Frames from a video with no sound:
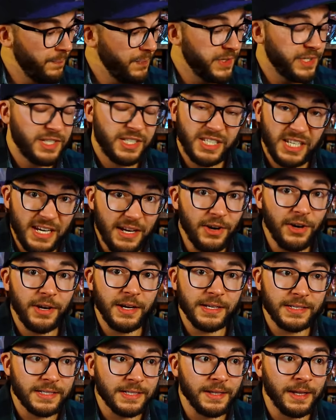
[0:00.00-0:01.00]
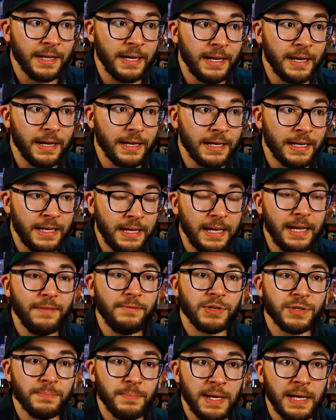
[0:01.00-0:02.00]
seriously
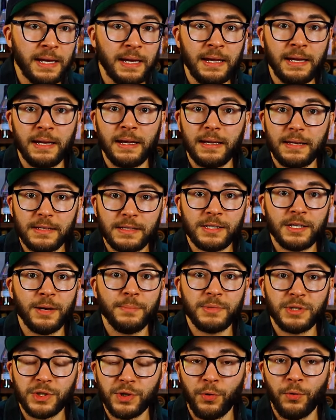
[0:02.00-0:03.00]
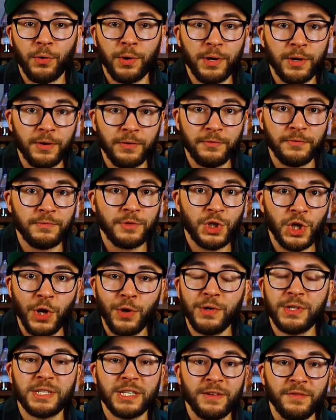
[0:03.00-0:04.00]
gives me some sort of
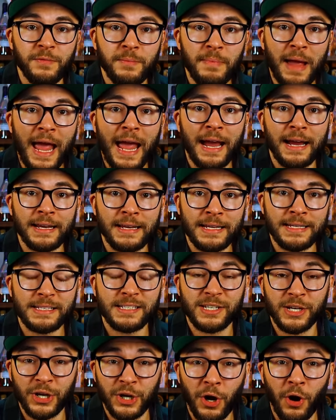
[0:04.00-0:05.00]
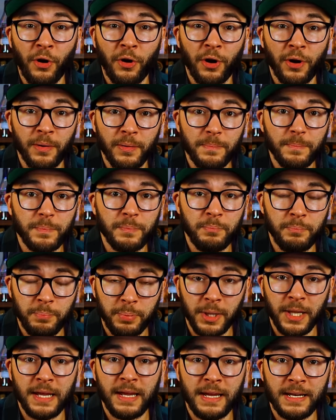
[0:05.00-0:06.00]
Joseph Magnus cigar
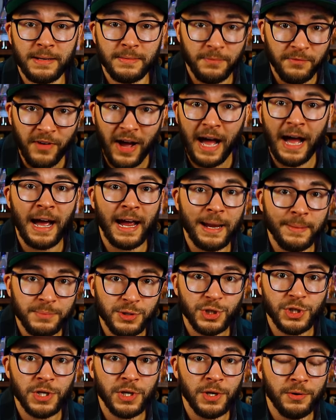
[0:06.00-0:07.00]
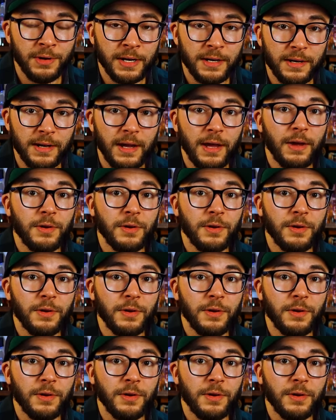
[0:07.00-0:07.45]
blend vibes to it.